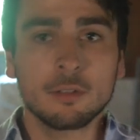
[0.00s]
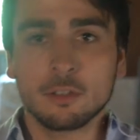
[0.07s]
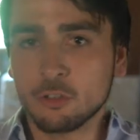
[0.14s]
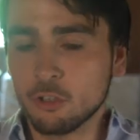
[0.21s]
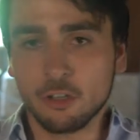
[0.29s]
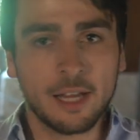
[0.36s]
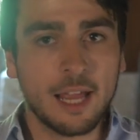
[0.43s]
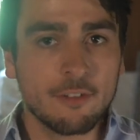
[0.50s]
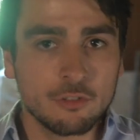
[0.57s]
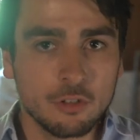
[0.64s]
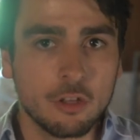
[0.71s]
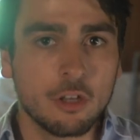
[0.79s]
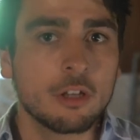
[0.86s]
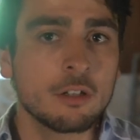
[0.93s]
you don't have
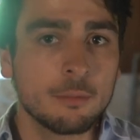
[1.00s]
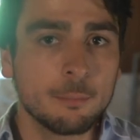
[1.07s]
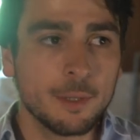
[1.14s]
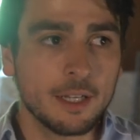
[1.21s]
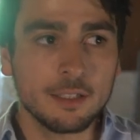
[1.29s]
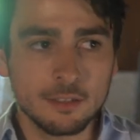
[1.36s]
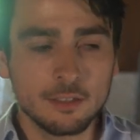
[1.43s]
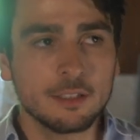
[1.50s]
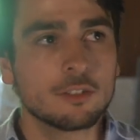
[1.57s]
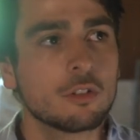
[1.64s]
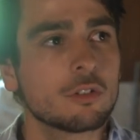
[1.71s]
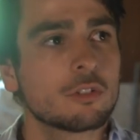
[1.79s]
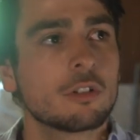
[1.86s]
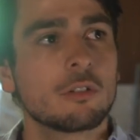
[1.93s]
to though, but it's
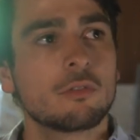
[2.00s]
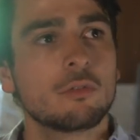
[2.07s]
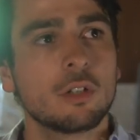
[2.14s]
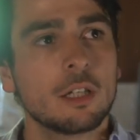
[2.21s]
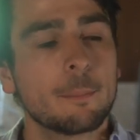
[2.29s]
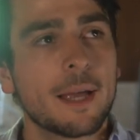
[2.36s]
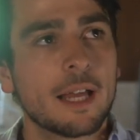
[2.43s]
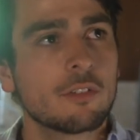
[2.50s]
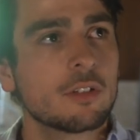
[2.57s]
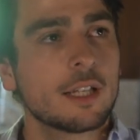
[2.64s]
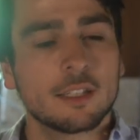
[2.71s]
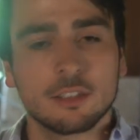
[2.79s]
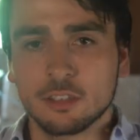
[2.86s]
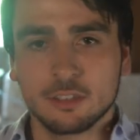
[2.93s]
also really bad for
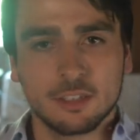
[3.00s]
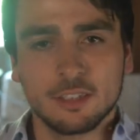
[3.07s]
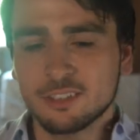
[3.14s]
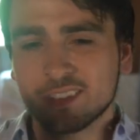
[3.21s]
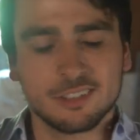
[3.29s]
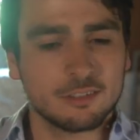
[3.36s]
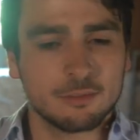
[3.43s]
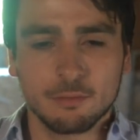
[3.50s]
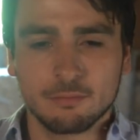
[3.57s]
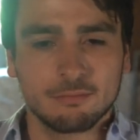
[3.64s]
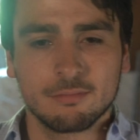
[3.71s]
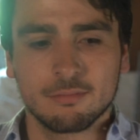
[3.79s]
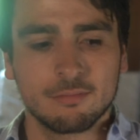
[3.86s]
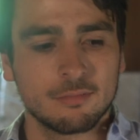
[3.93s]
that. It's, it's just
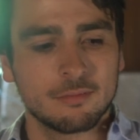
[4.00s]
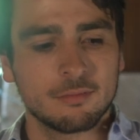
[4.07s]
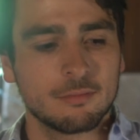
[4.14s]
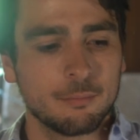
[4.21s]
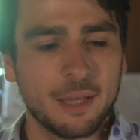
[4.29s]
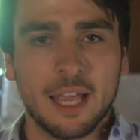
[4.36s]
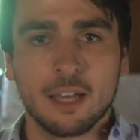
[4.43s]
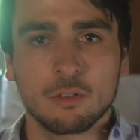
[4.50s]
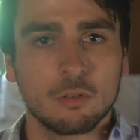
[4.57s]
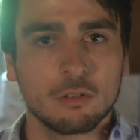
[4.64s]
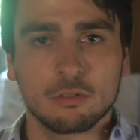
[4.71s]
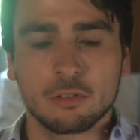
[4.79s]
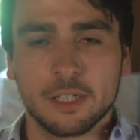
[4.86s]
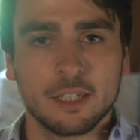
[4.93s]
bad
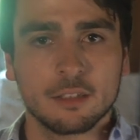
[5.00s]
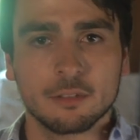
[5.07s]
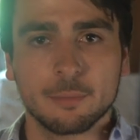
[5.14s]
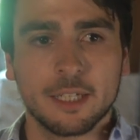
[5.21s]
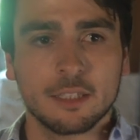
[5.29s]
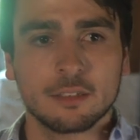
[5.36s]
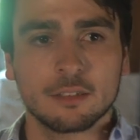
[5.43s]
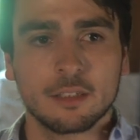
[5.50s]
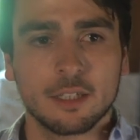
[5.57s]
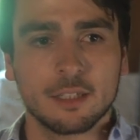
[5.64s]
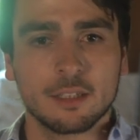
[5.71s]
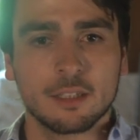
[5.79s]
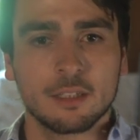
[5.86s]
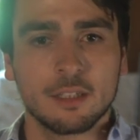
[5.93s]
all around, man.
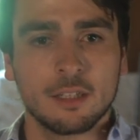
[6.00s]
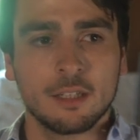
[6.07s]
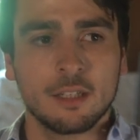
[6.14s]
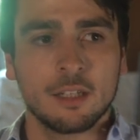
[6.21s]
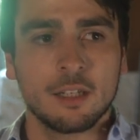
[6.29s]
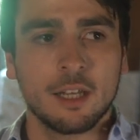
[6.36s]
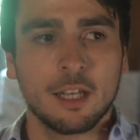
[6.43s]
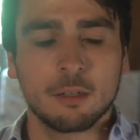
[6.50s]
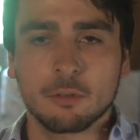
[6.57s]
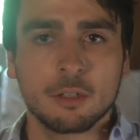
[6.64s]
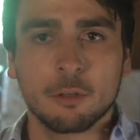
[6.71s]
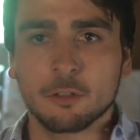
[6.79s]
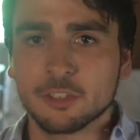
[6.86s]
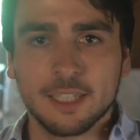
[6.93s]
Like, and
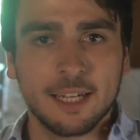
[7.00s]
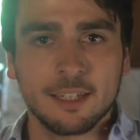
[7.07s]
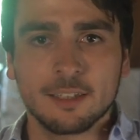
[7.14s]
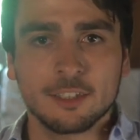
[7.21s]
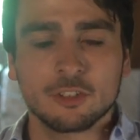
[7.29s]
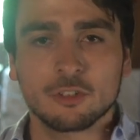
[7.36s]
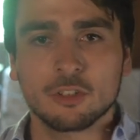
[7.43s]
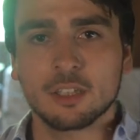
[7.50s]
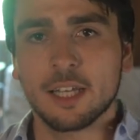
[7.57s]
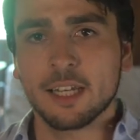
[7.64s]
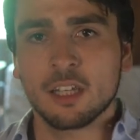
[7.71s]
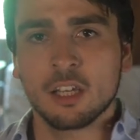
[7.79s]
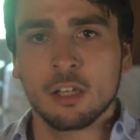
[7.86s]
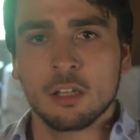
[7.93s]
I'm not saying this to
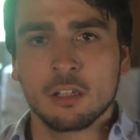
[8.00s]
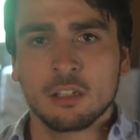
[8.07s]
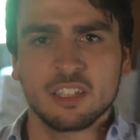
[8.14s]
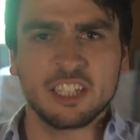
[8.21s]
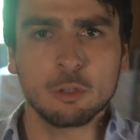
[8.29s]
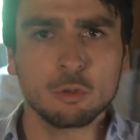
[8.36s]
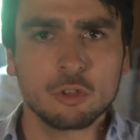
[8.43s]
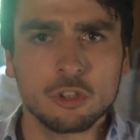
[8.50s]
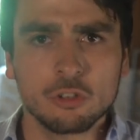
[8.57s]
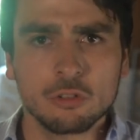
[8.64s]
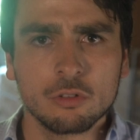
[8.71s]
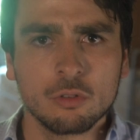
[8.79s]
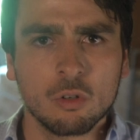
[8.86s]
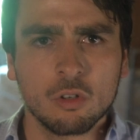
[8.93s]
like guilt
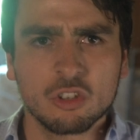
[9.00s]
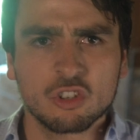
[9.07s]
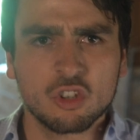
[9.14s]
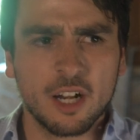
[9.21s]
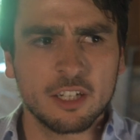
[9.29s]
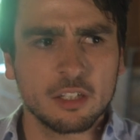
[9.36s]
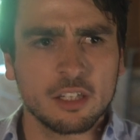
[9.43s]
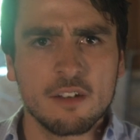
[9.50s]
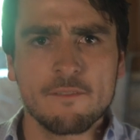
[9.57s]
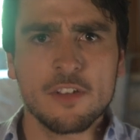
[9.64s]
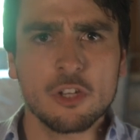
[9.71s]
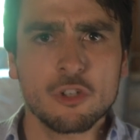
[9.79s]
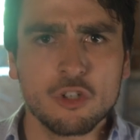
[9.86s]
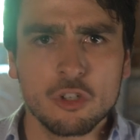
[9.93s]
you or try to
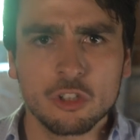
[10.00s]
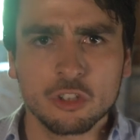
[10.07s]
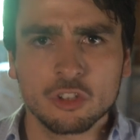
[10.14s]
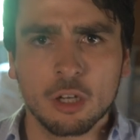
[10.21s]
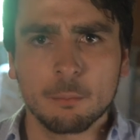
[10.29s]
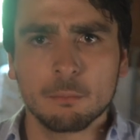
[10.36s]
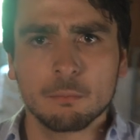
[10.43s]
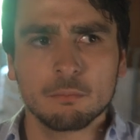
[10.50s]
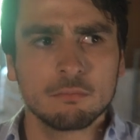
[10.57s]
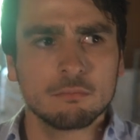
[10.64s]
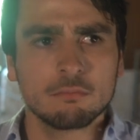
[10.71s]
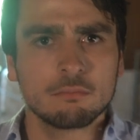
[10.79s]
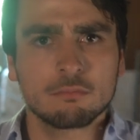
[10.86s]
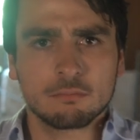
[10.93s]
convince you to stop
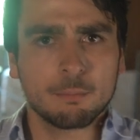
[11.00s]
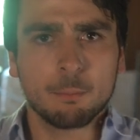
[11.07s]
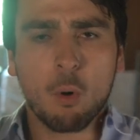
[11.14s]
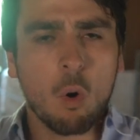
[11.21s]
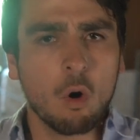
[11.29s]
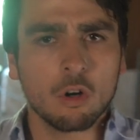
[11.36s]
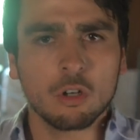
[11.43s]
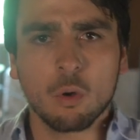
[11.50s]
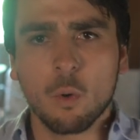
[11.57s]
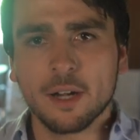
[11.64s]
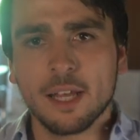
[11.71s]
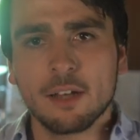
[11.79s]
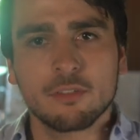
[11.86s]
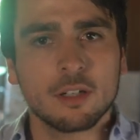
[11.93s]
porn or
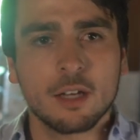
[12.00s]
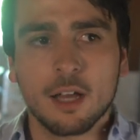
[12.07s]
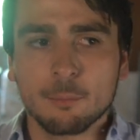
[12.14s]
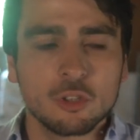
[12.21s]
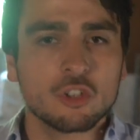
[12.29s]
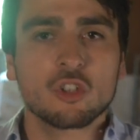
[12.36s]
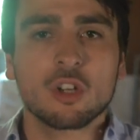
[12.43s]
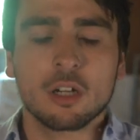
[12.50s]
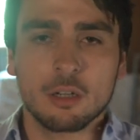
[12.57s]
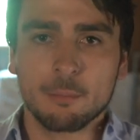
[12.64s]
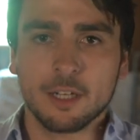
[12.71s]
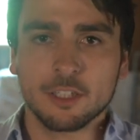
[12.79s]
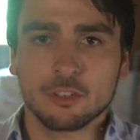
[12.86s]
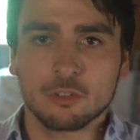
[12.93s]
whatever. I'm just sharing
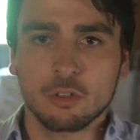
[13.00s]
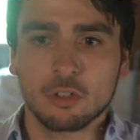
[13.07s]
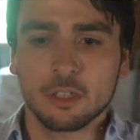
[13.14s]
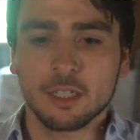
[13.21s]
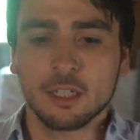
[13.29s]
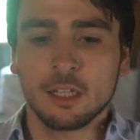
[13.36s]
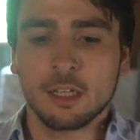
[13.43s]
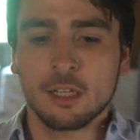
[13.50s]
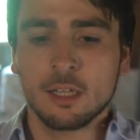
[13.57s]
my story,